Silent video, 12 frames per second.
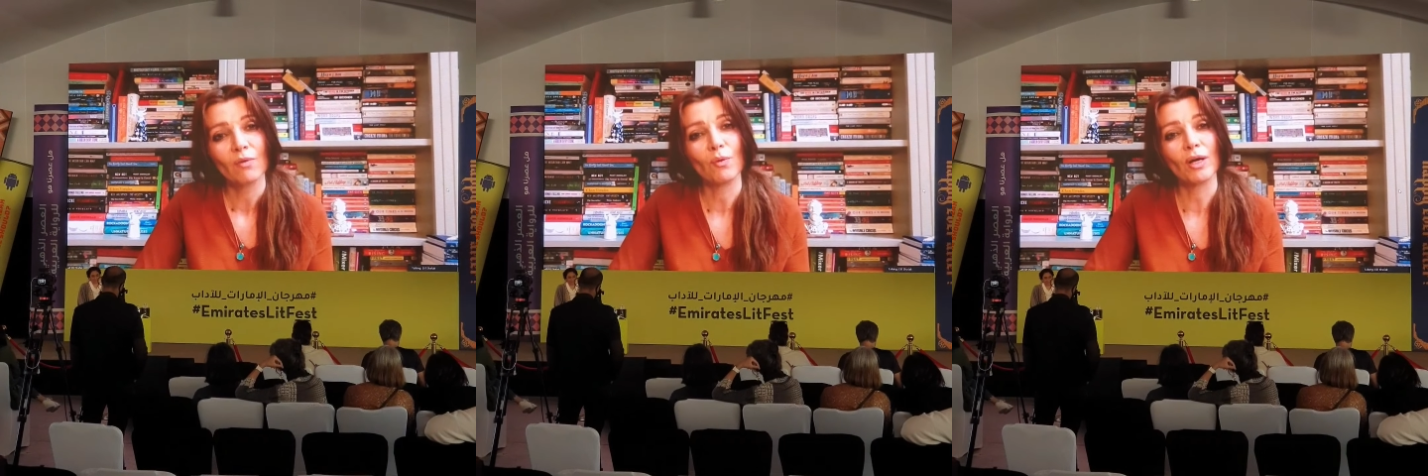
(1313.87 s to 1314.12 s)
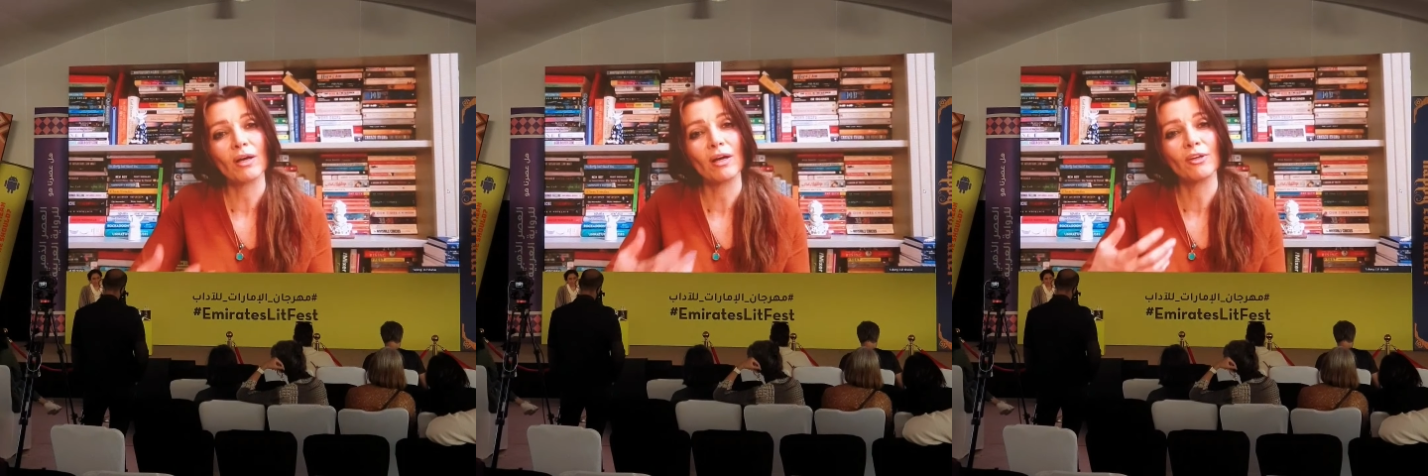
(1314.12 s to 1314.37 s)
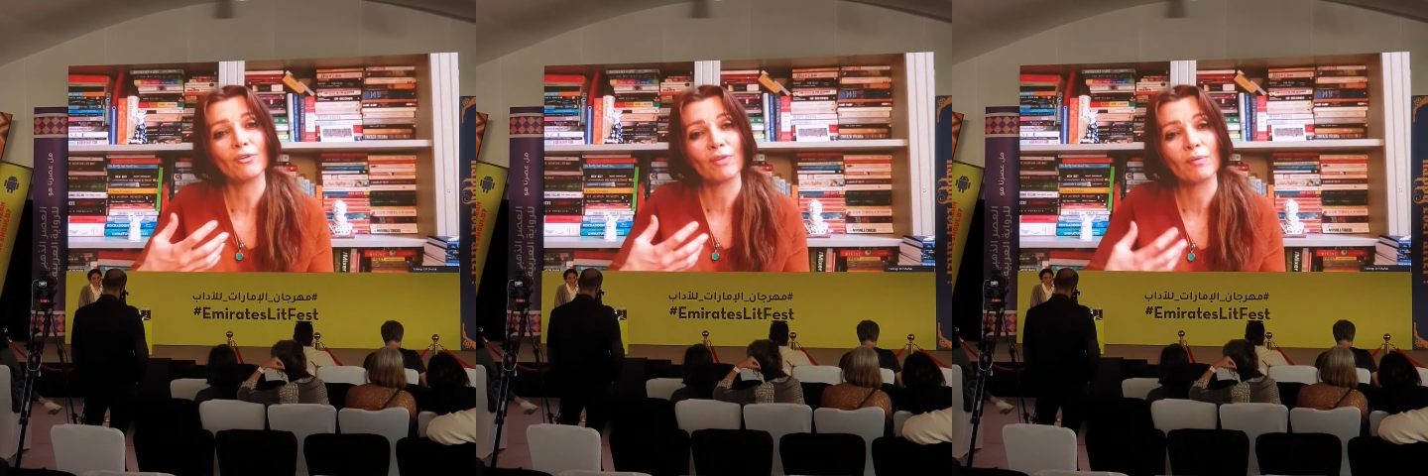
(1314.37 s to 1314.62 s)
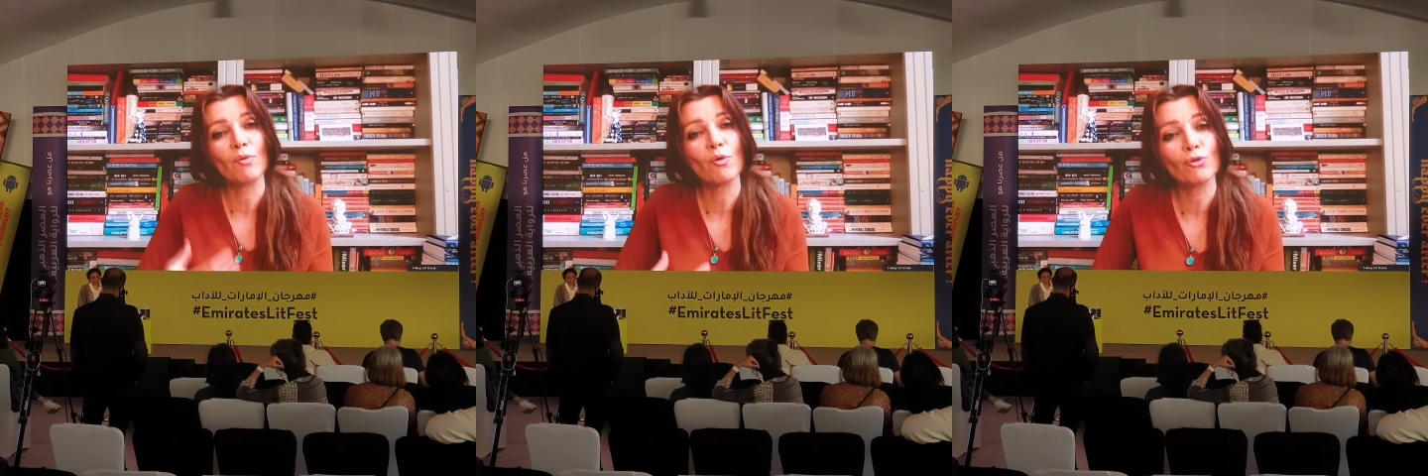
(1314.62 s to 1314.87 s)
what kind of
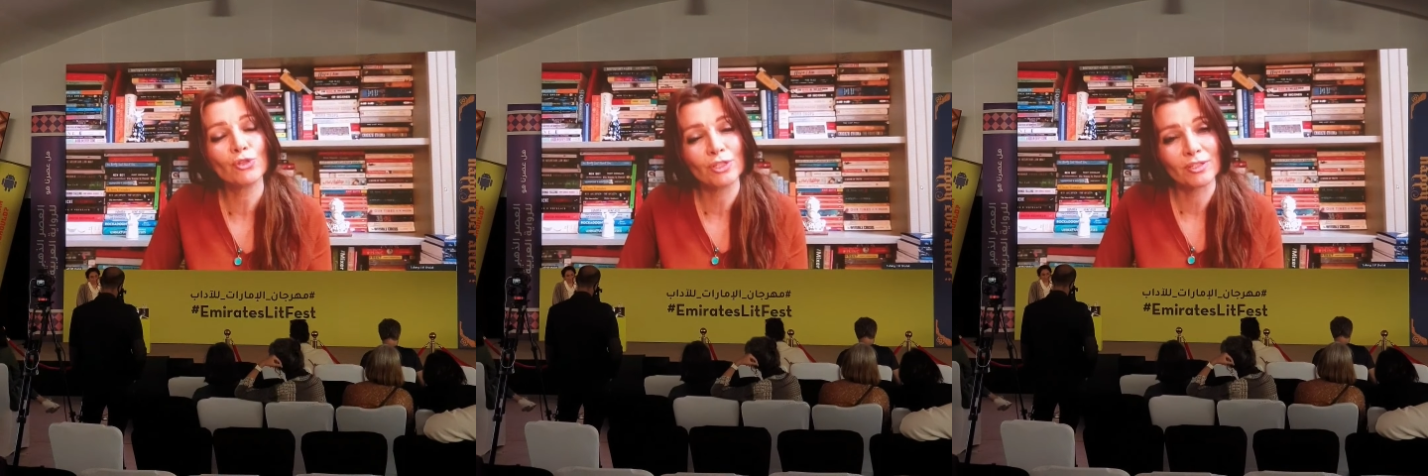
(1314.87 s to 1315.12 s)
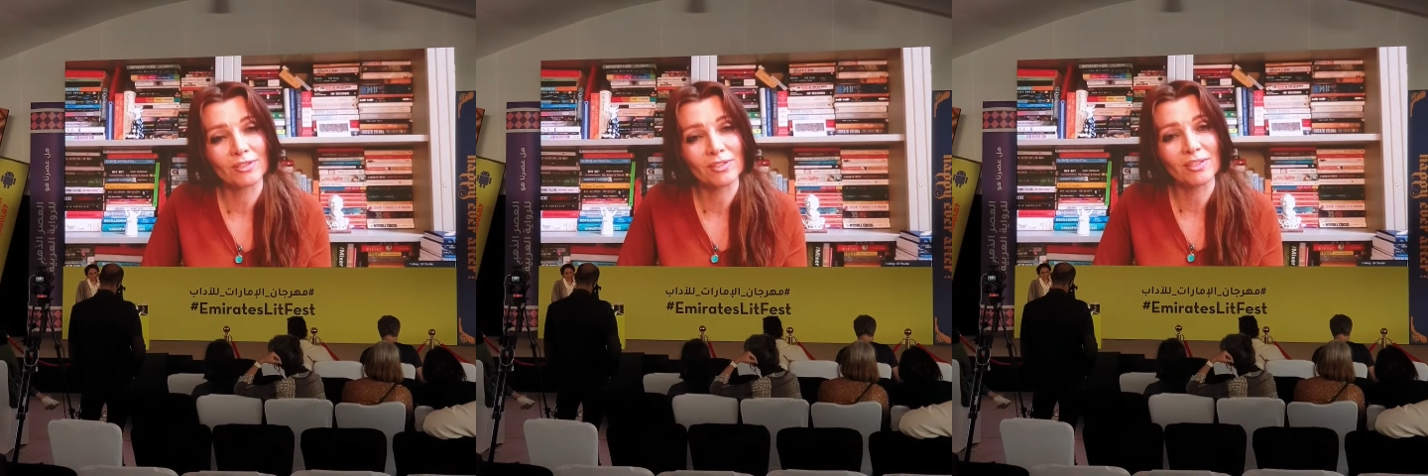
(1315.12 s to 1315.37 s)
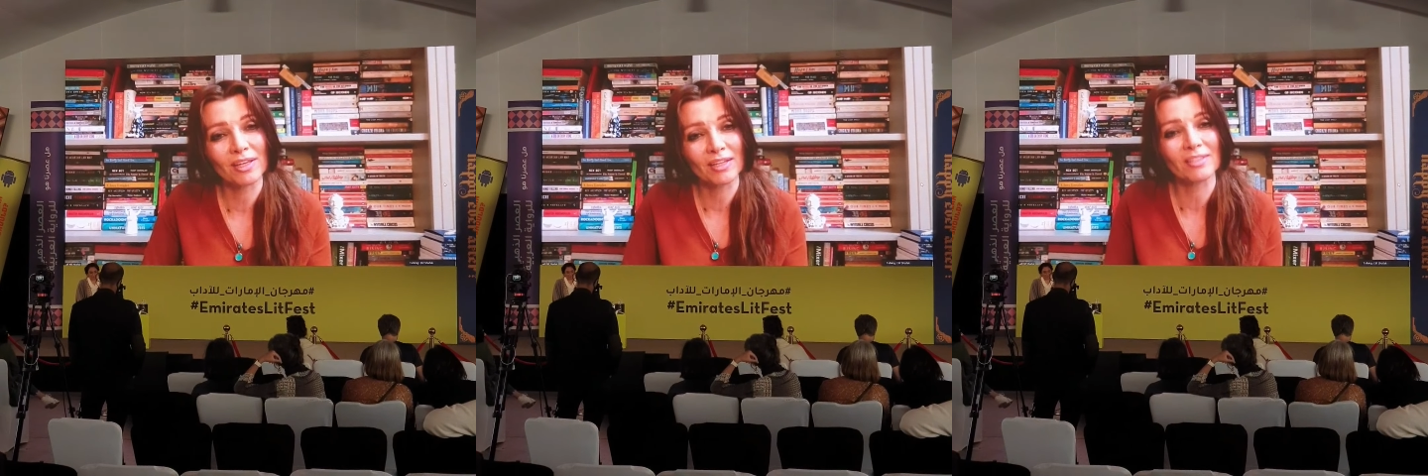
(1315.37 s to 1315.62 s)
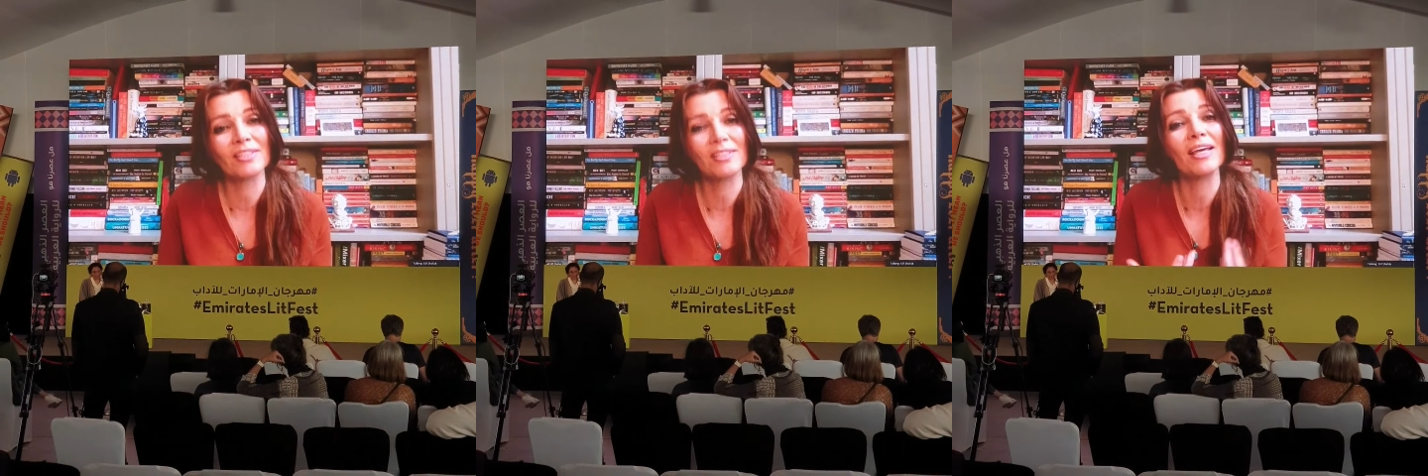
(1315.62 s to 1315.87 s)
emotions they
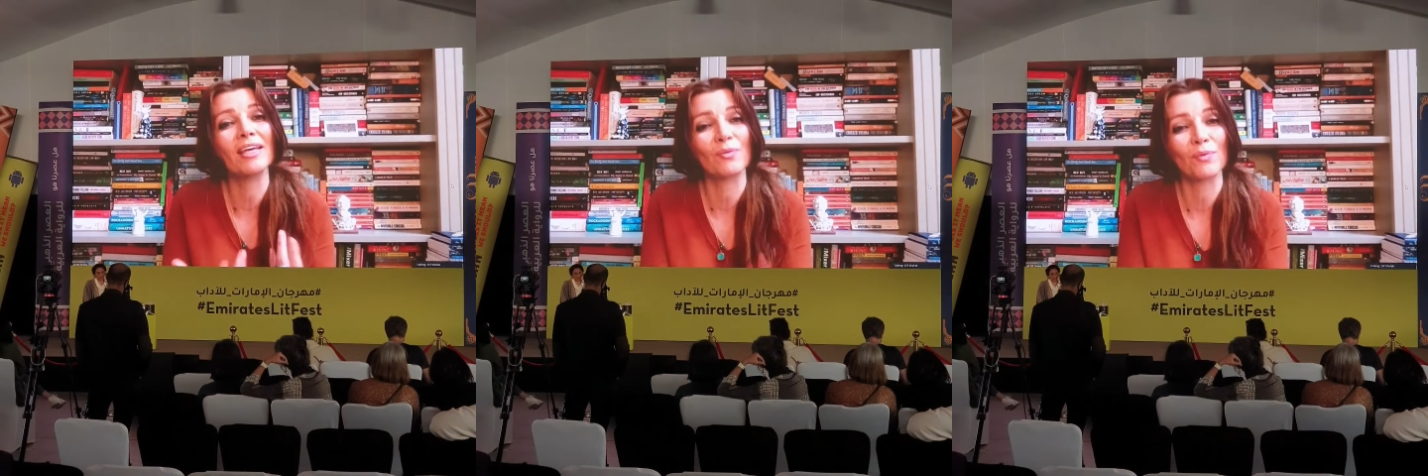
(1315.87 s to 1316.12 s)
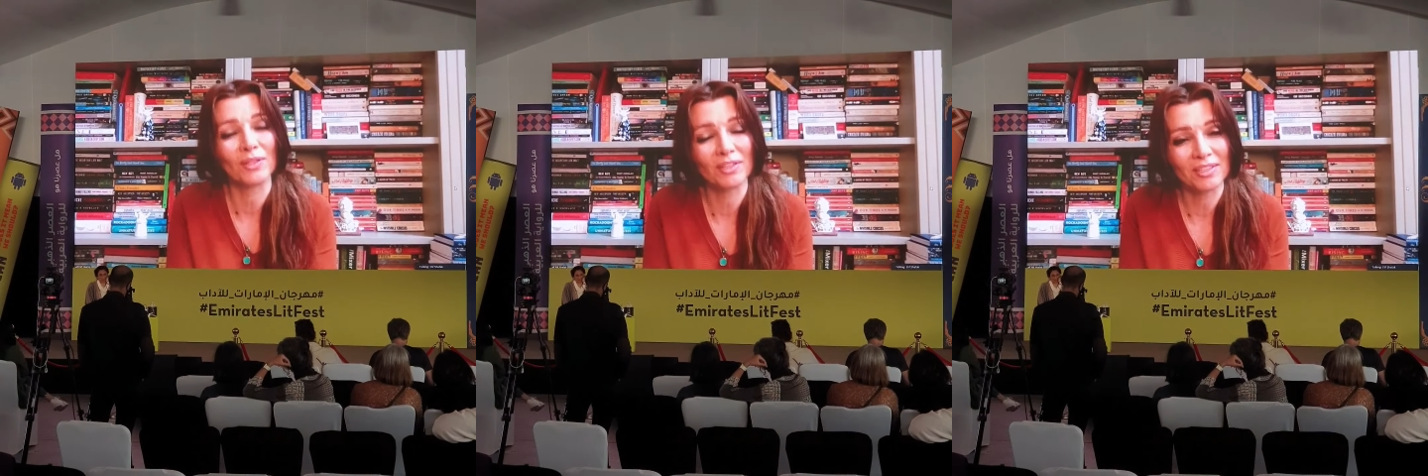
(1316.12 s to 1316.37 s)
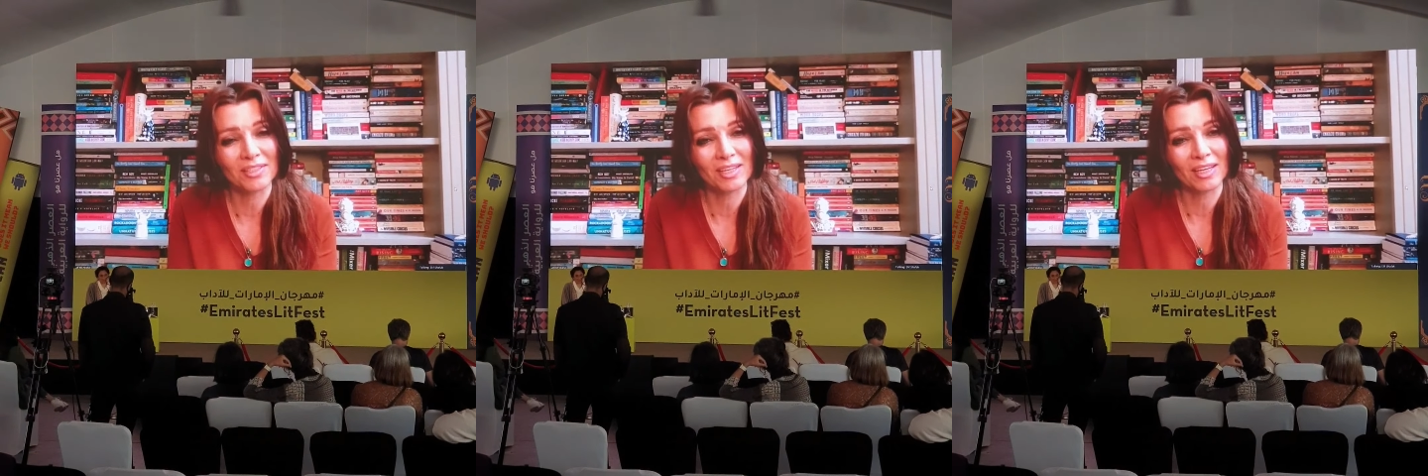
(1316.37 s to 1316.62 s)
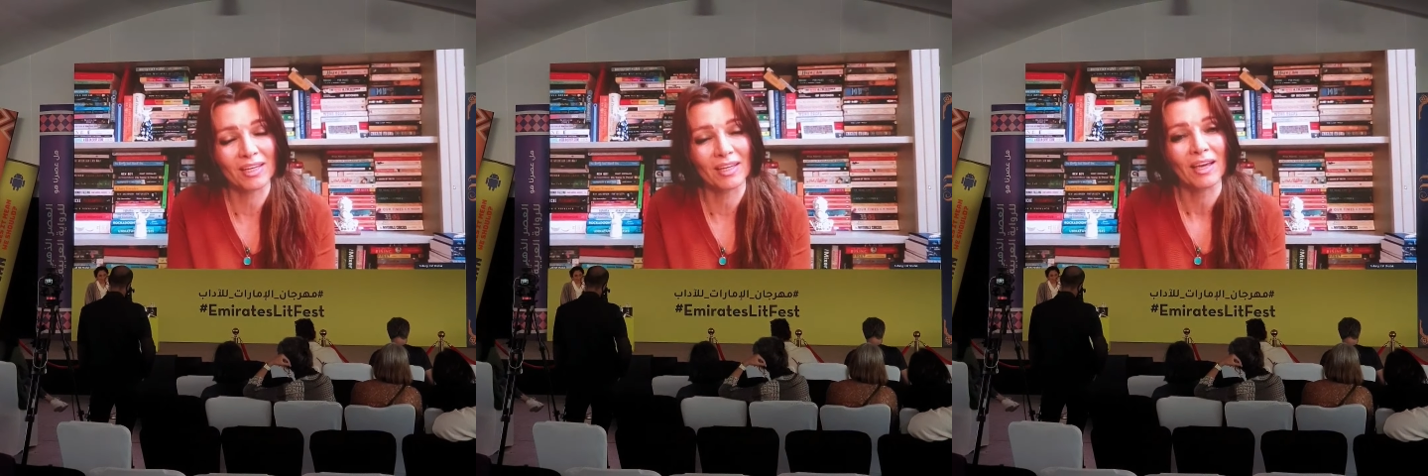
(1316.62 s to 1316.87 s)
are saying what they're
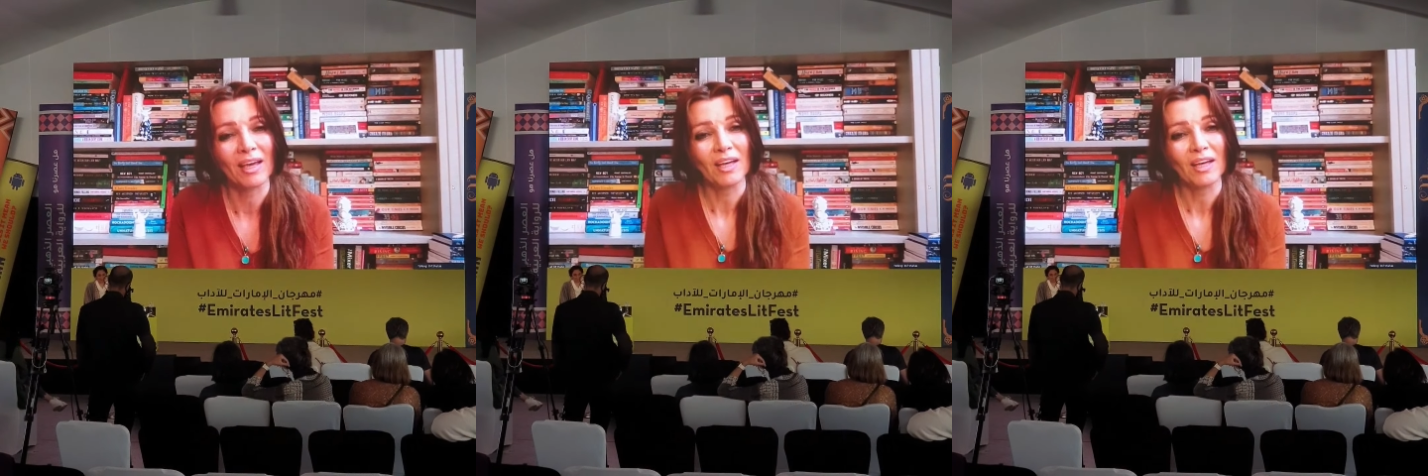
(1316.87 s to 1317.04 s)
saying.